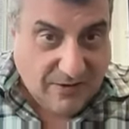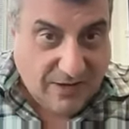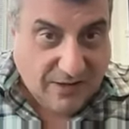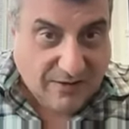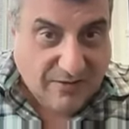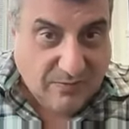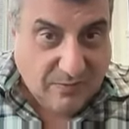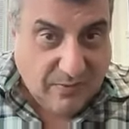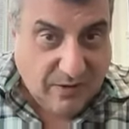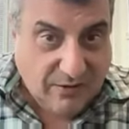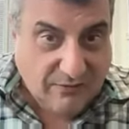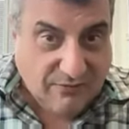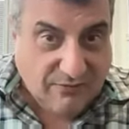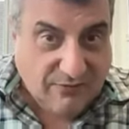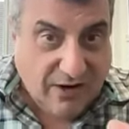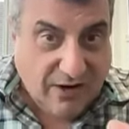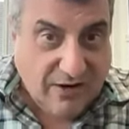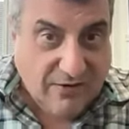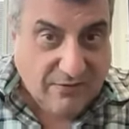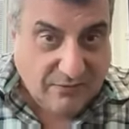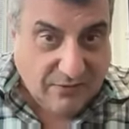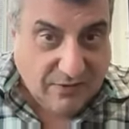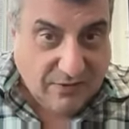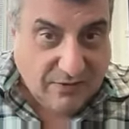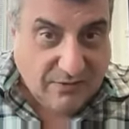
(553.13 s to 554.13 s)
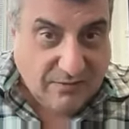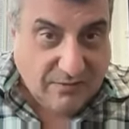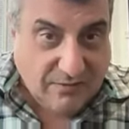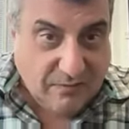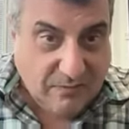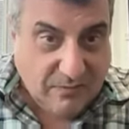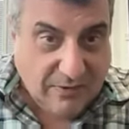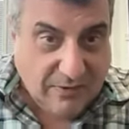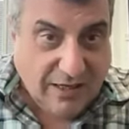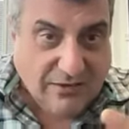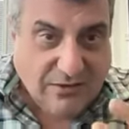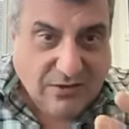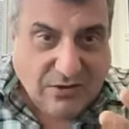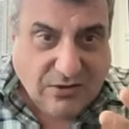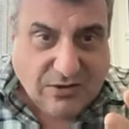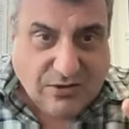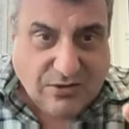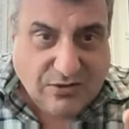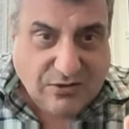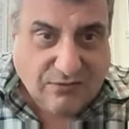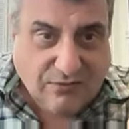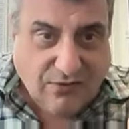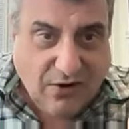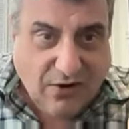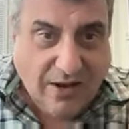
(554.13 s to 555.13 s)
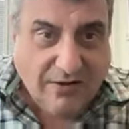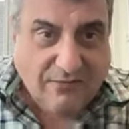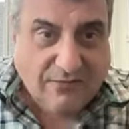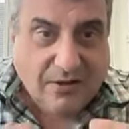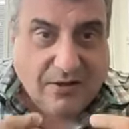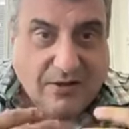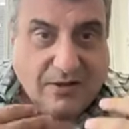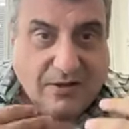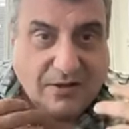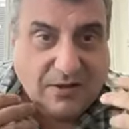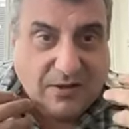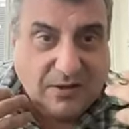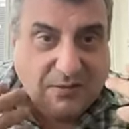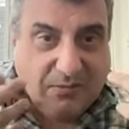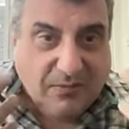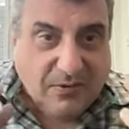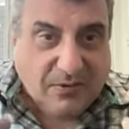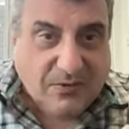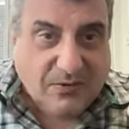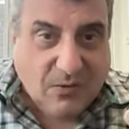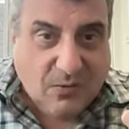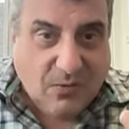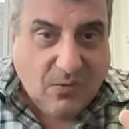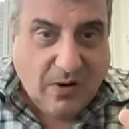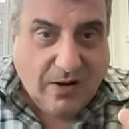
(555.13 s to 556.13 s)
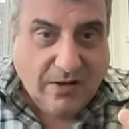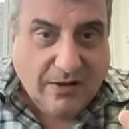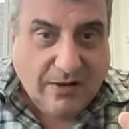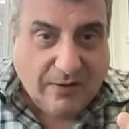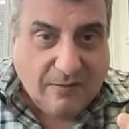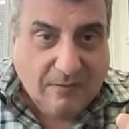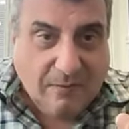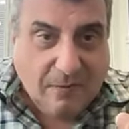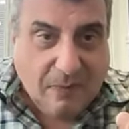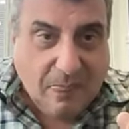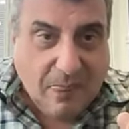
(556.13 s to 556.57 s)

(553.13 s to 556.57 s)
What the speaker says: Not to be afraid of it, not to just survive it, but to want it.